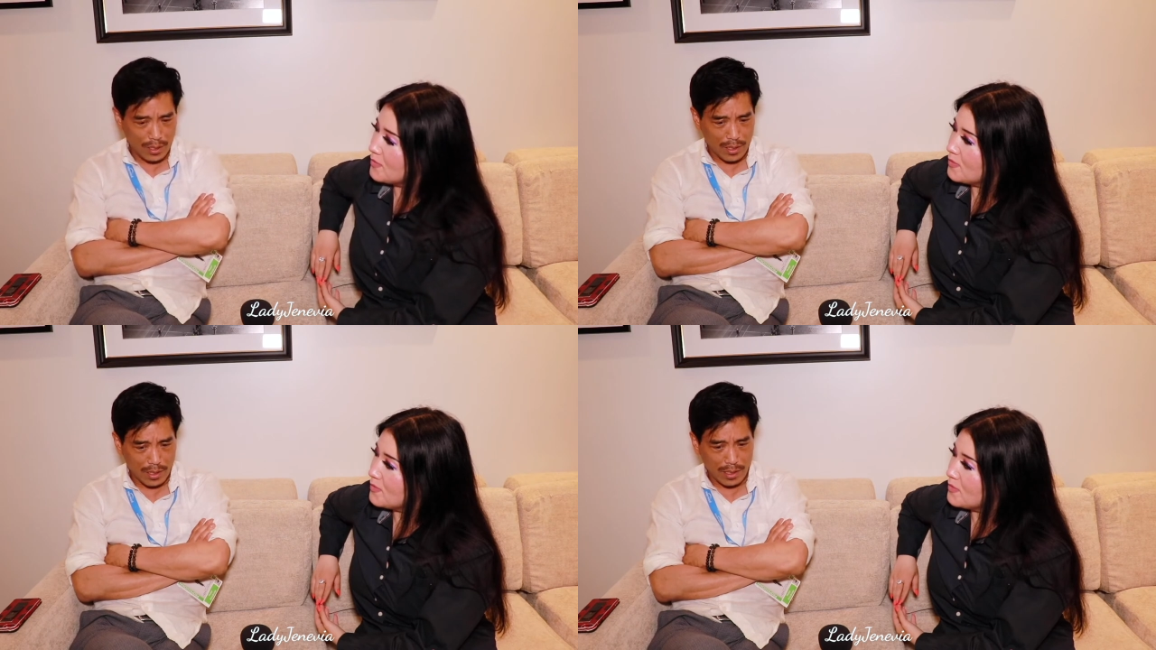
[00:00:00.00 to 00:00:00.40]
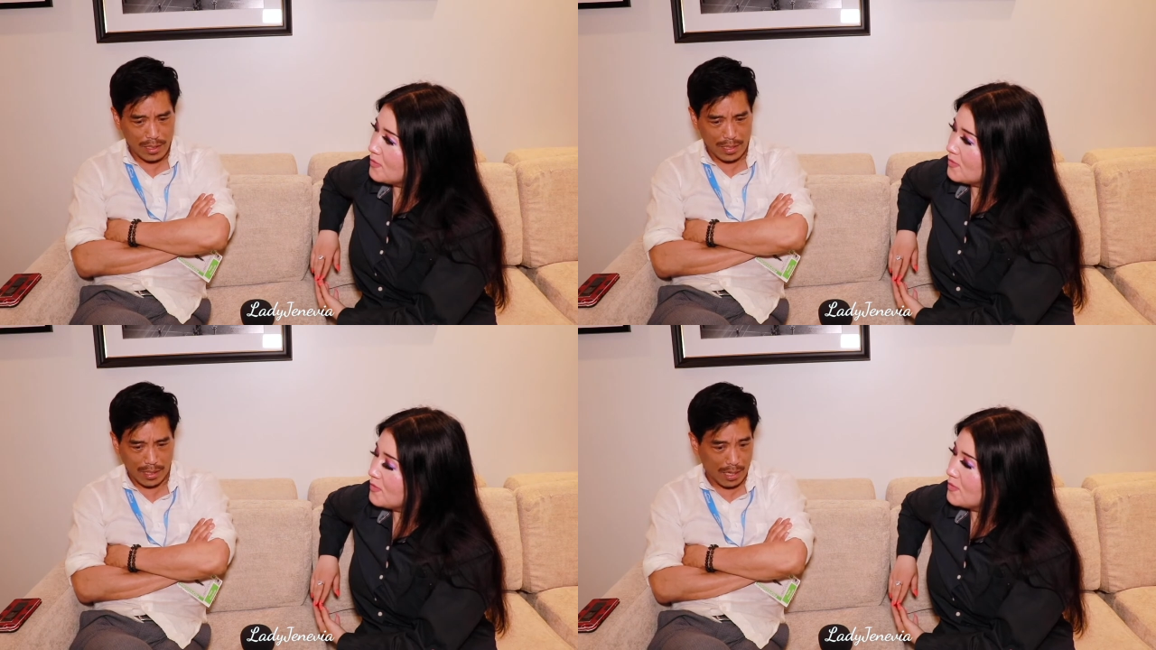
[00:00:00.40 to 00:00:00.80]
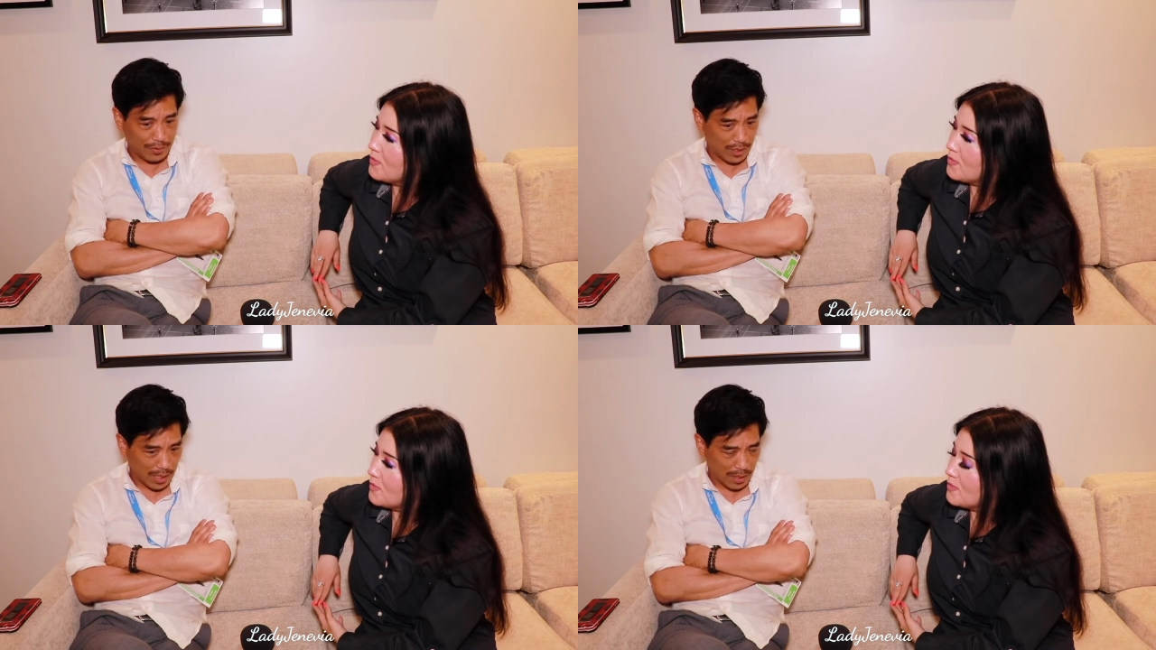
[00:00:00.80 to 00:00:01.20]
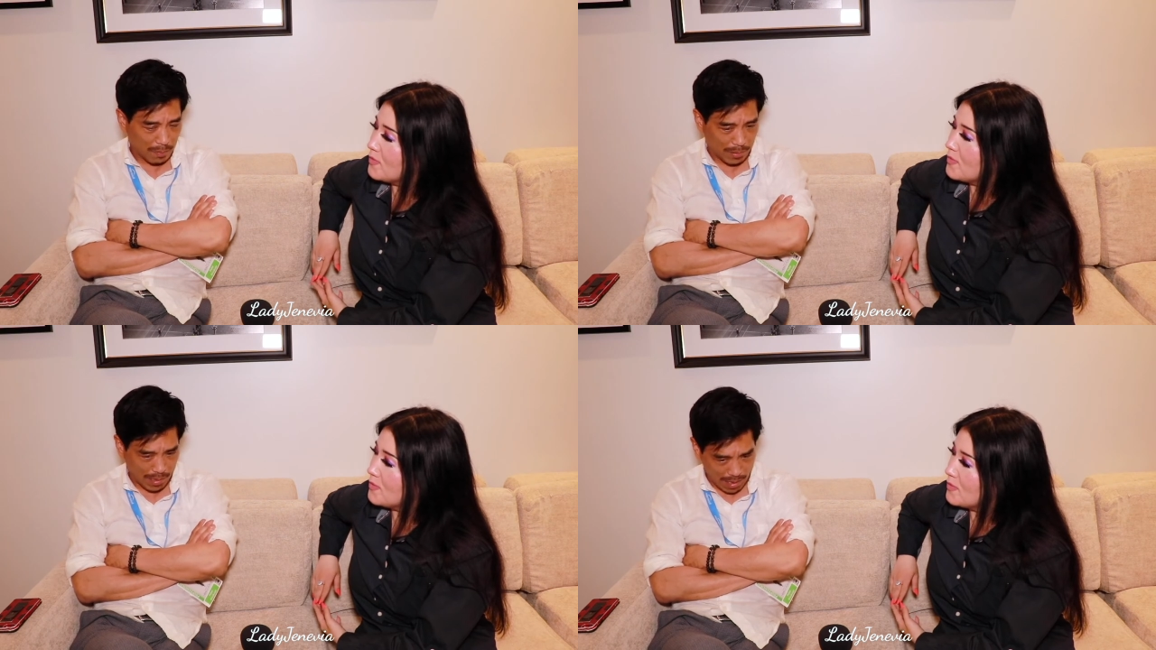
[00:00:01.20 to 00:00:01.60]
Speaker 1: they're like I've seen the
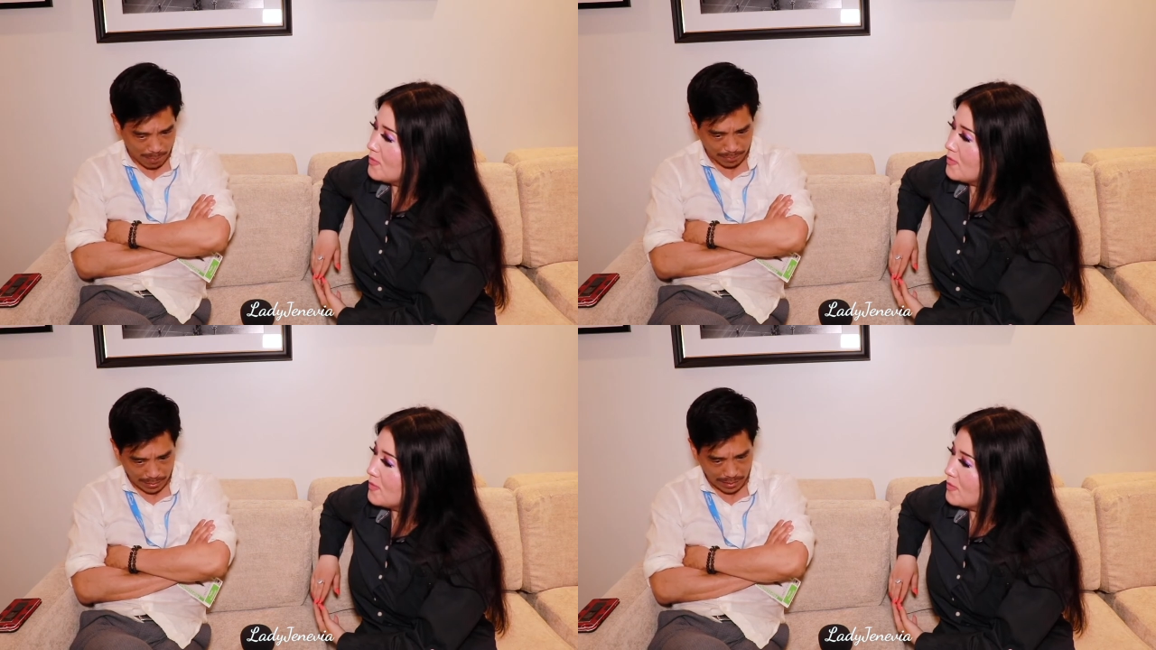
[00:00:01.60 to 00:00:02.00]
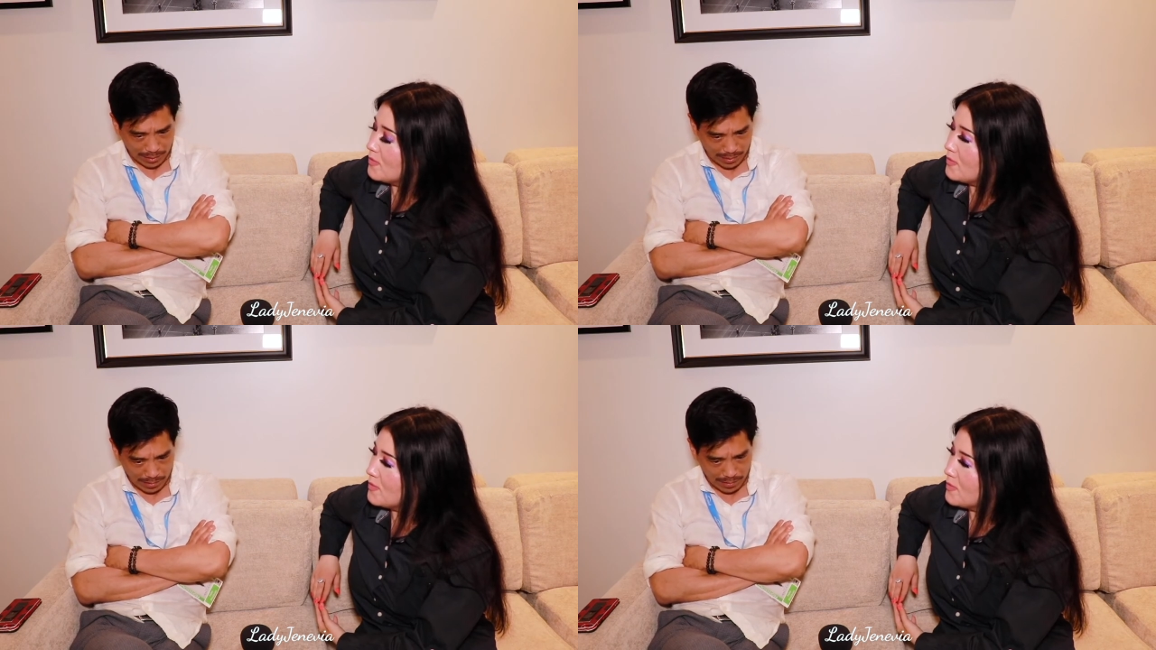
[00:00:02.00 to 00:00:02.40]
part I play here.